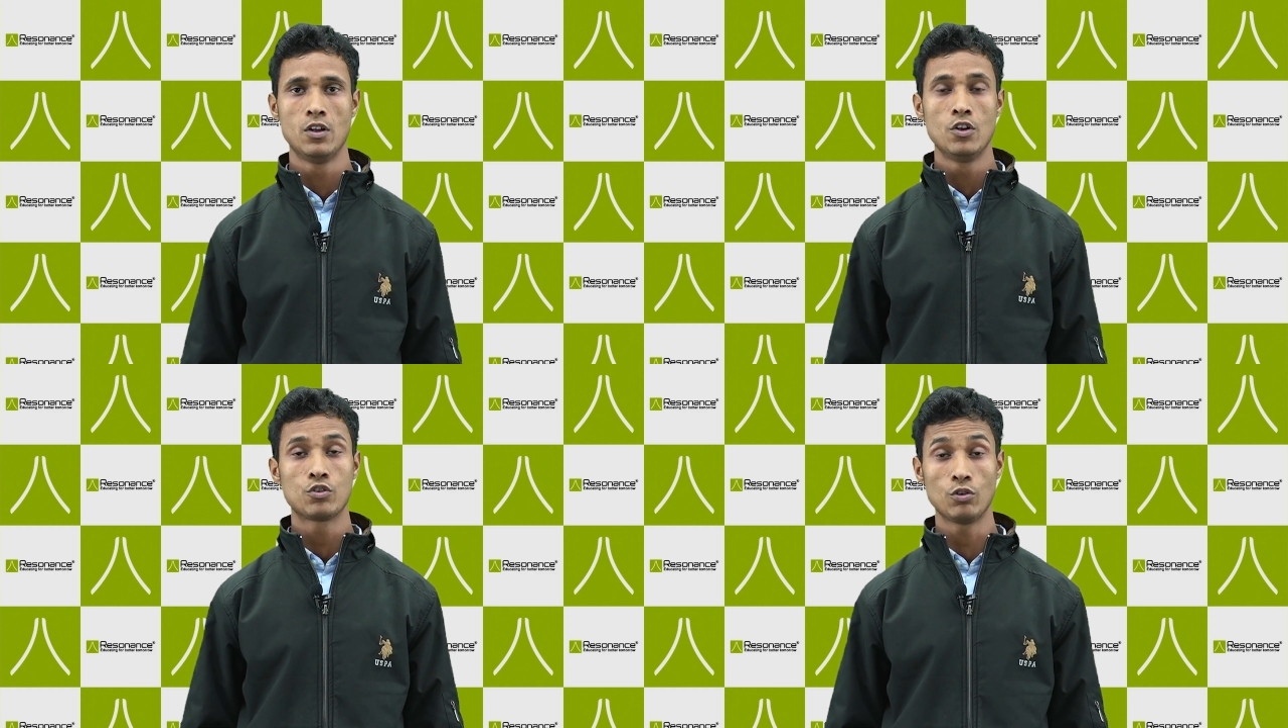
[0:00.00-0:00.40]

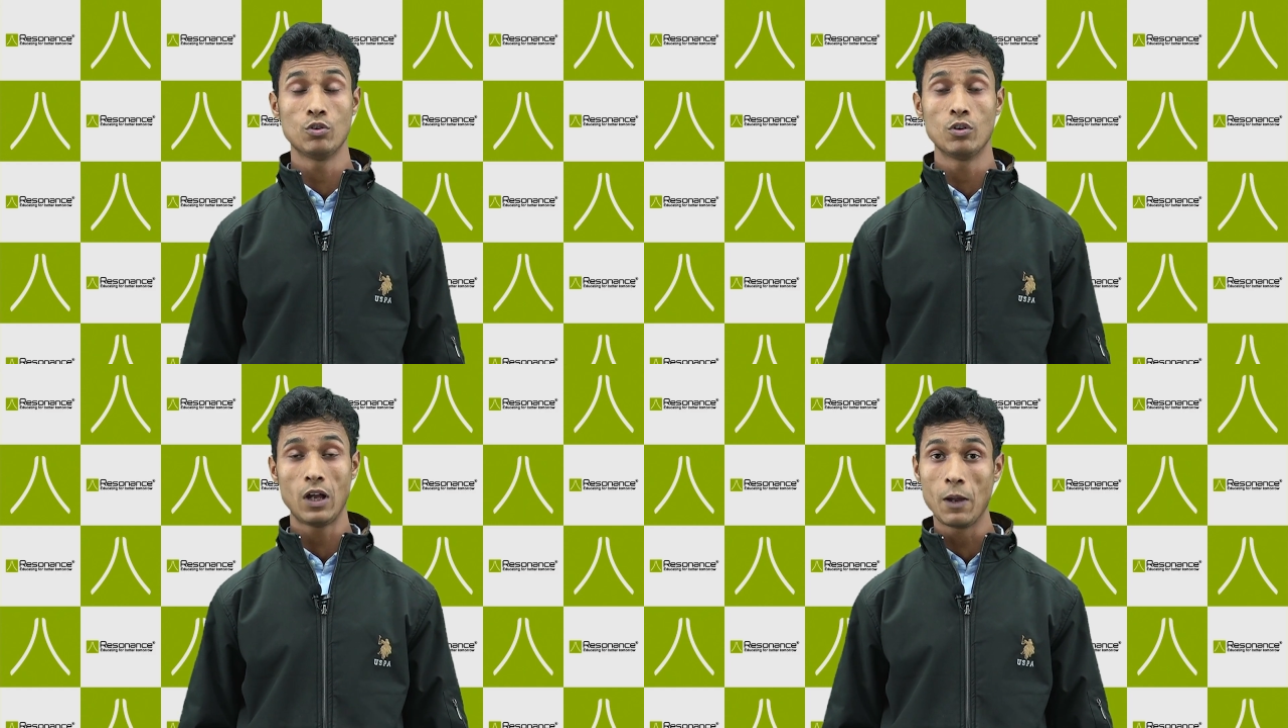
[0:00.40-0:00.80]

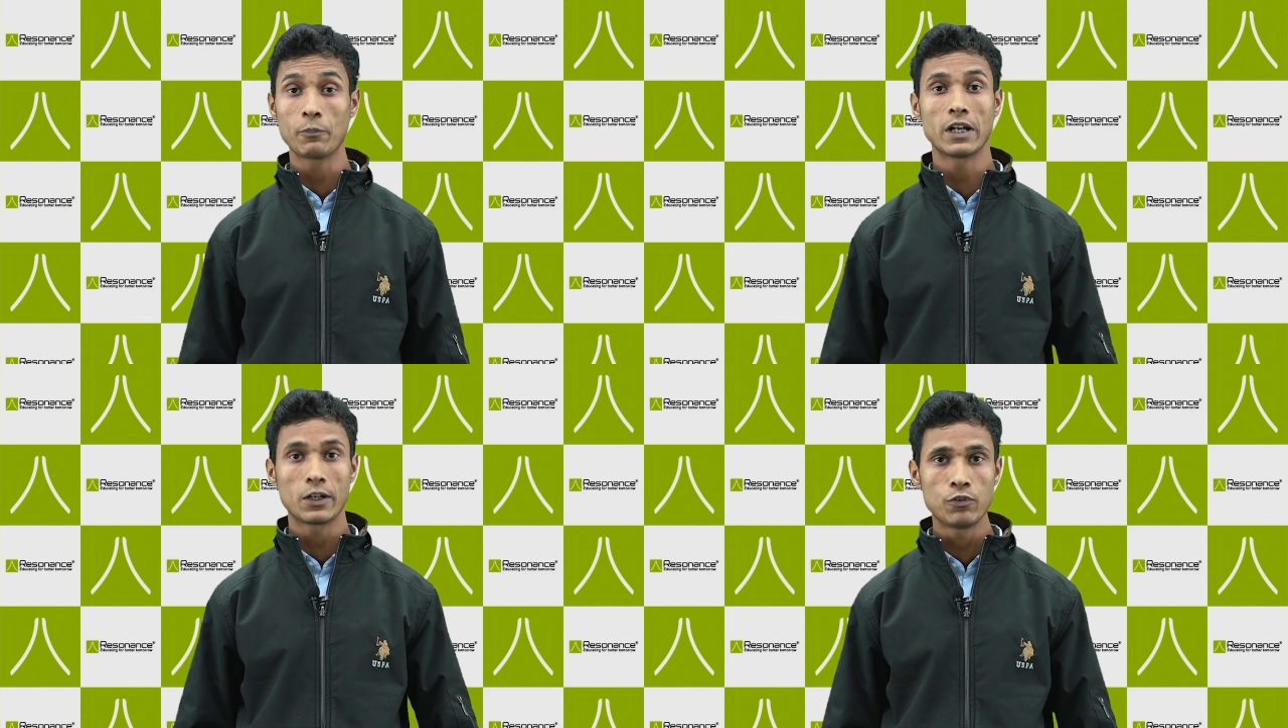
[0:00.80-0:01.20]
So I'm
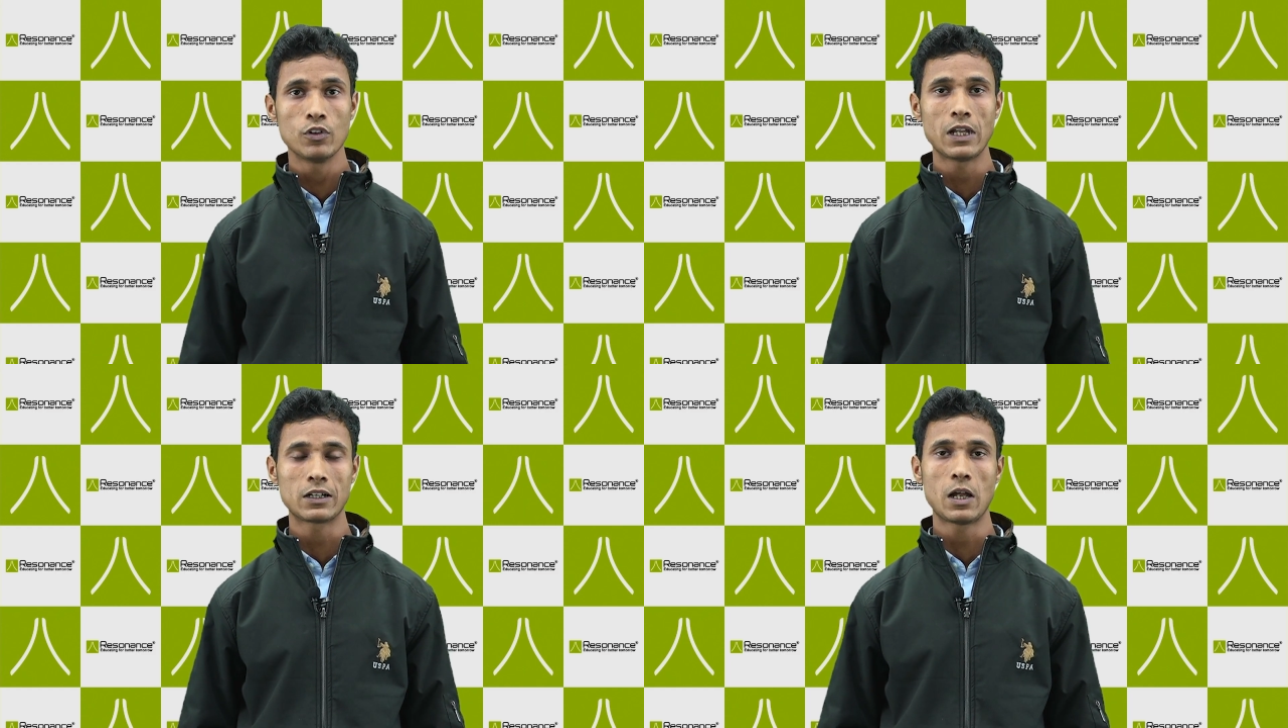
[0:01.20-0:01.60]
grateful
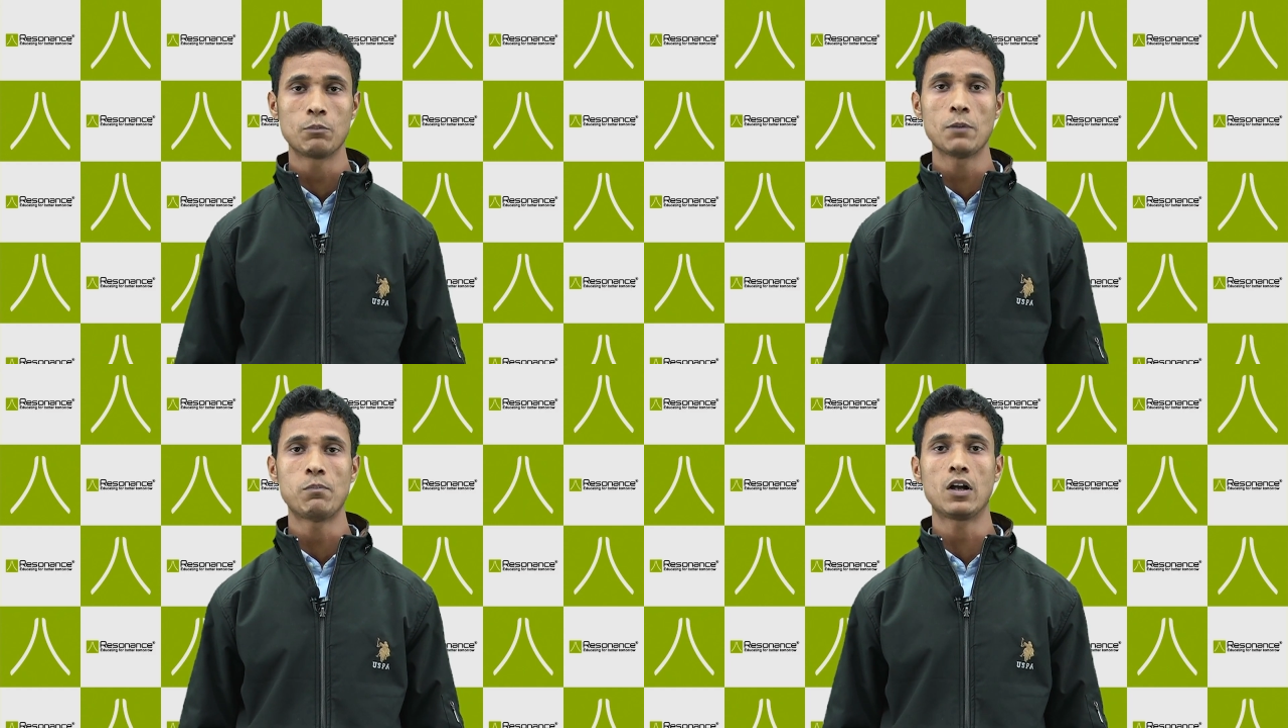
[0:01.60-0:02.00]
that I'm the
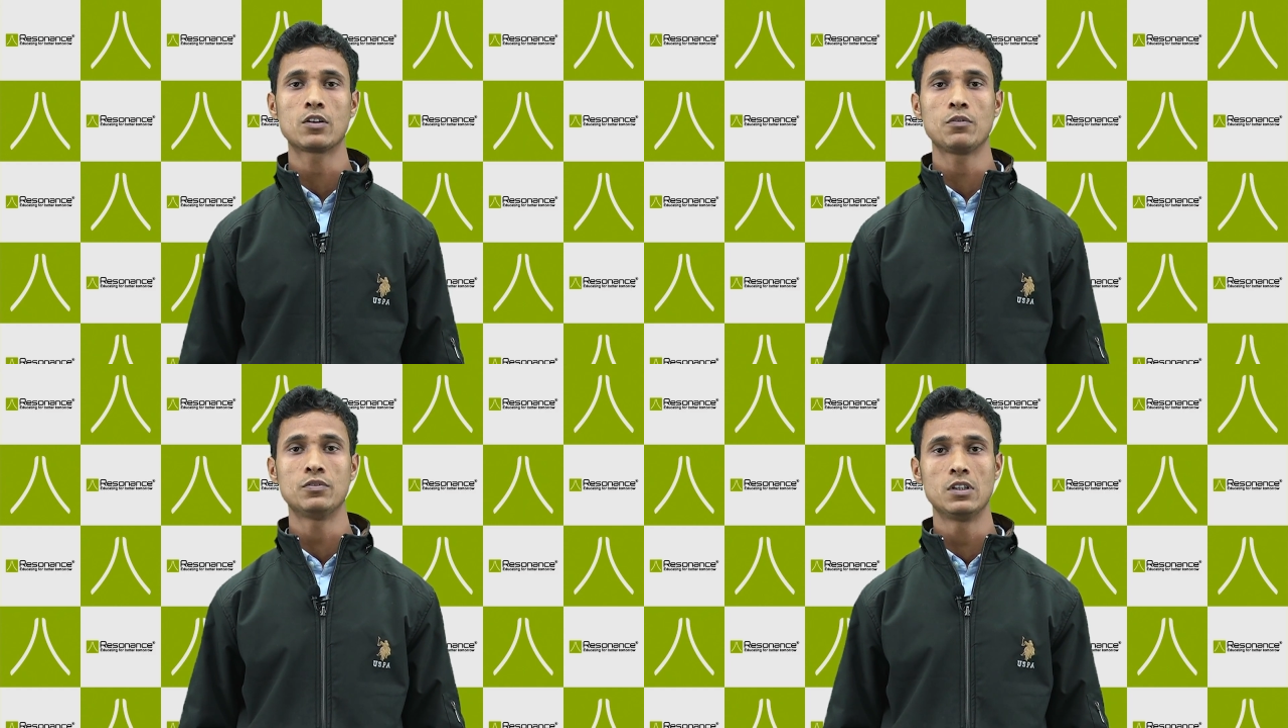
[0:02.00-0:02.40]
part
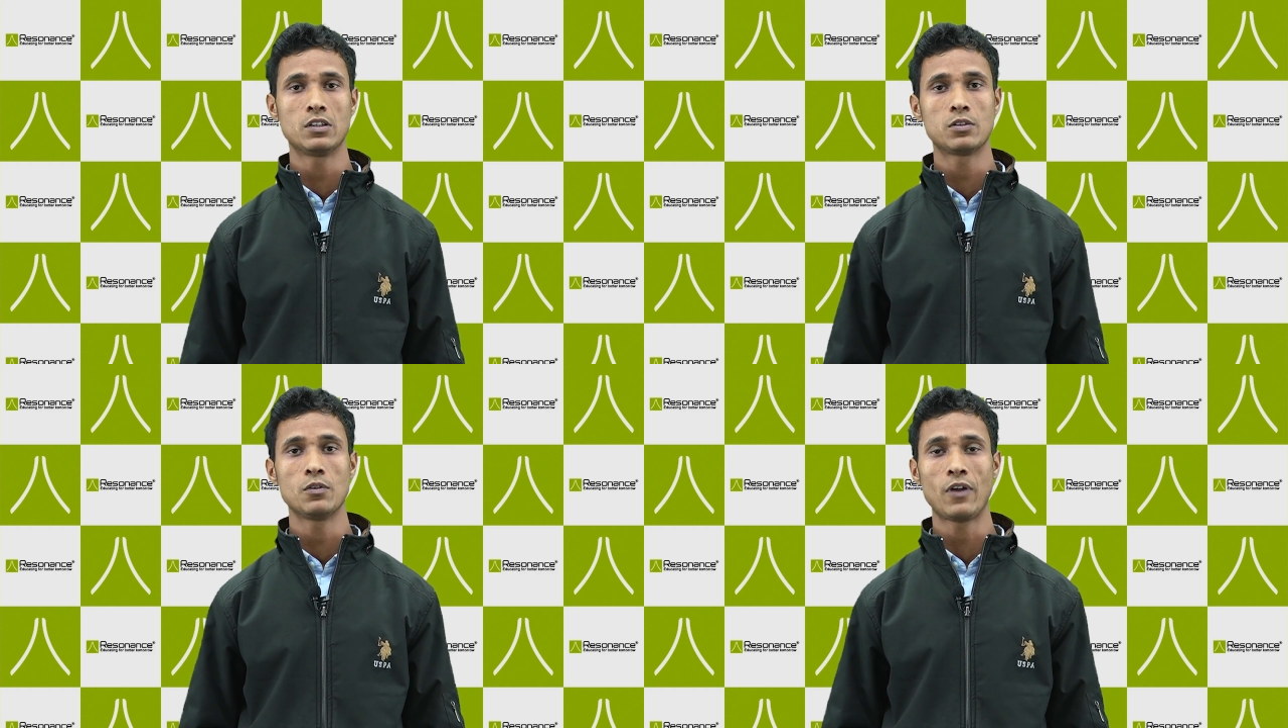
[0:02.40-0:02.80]
of
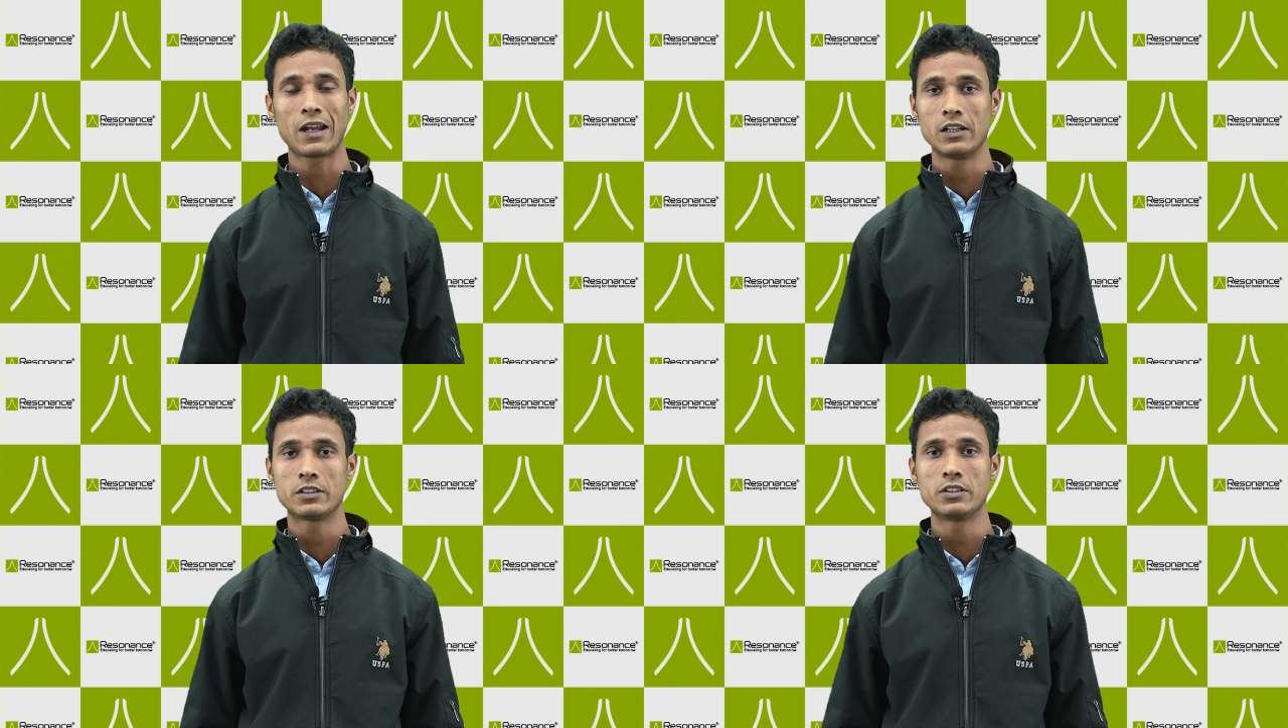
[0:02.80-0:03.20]
this
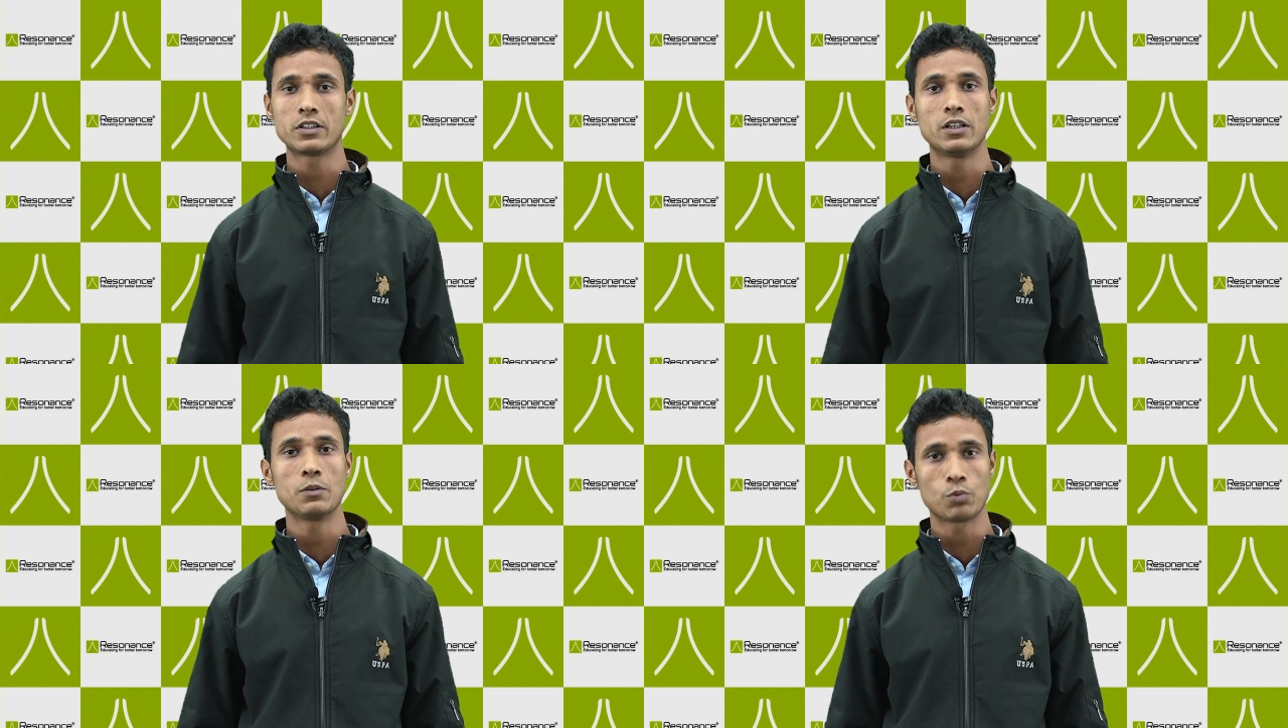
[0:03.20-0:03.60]
faculty
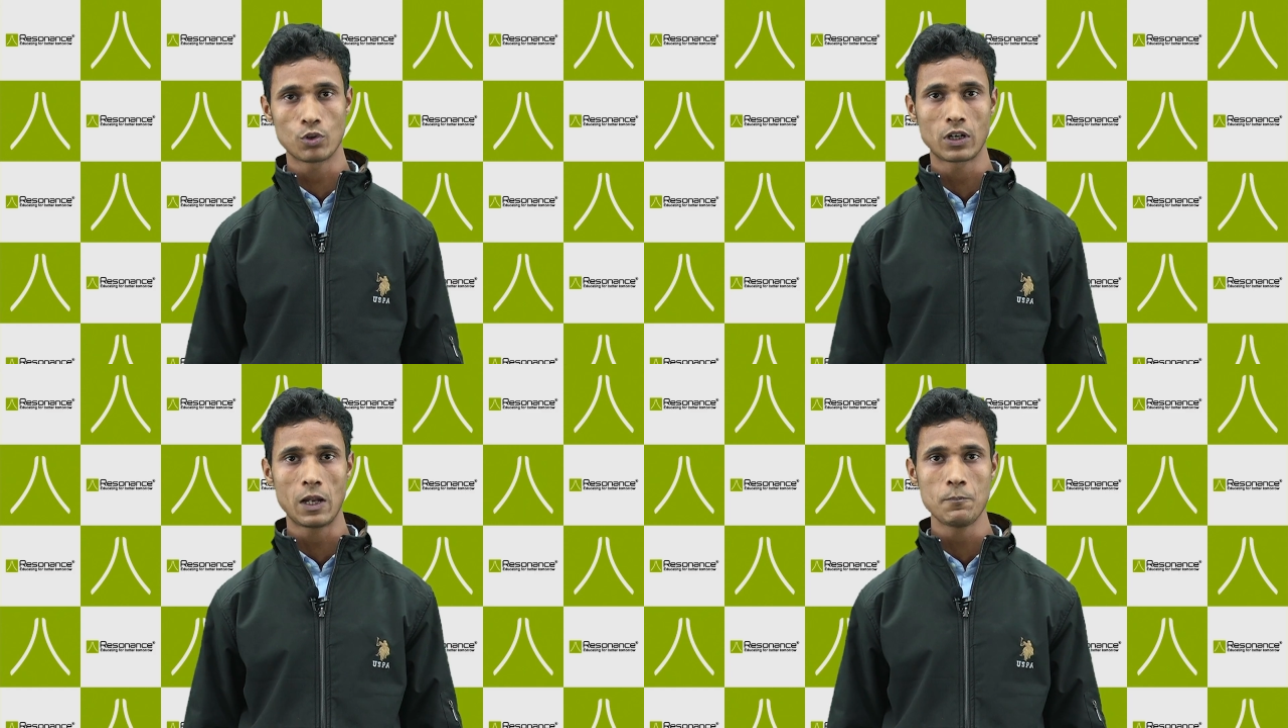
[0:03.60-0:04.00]
training
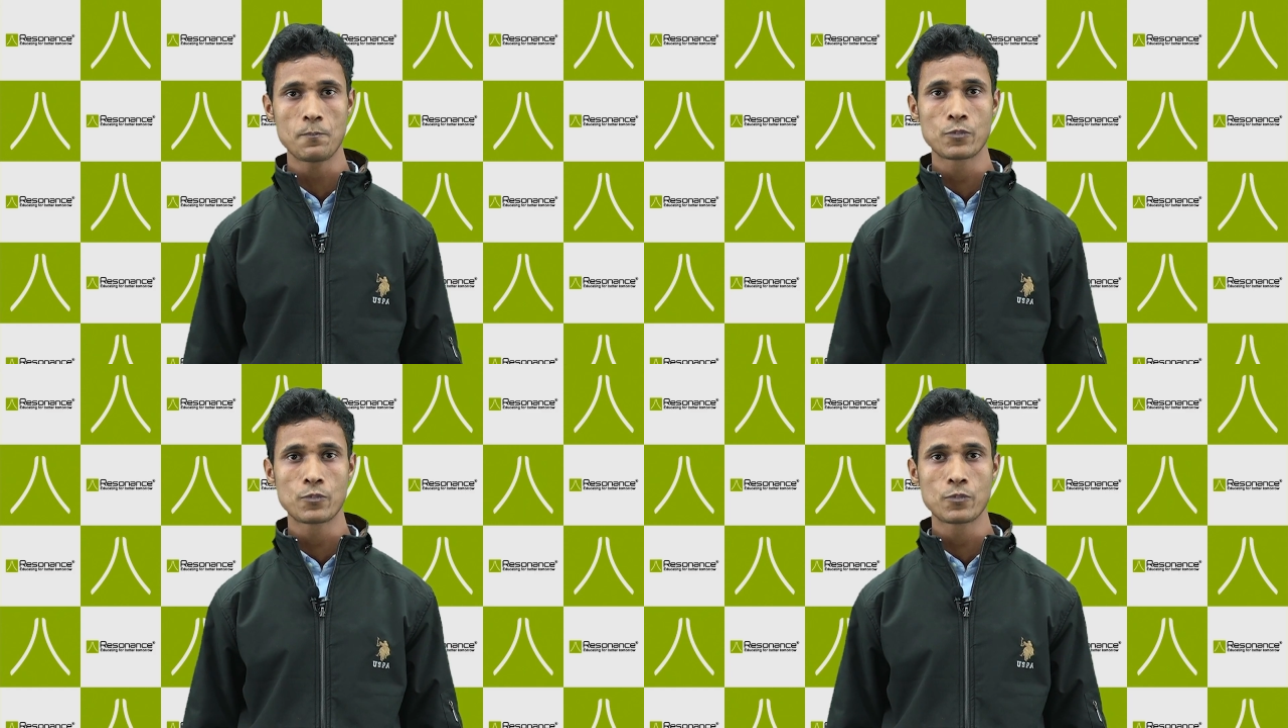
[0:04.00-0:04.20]
program.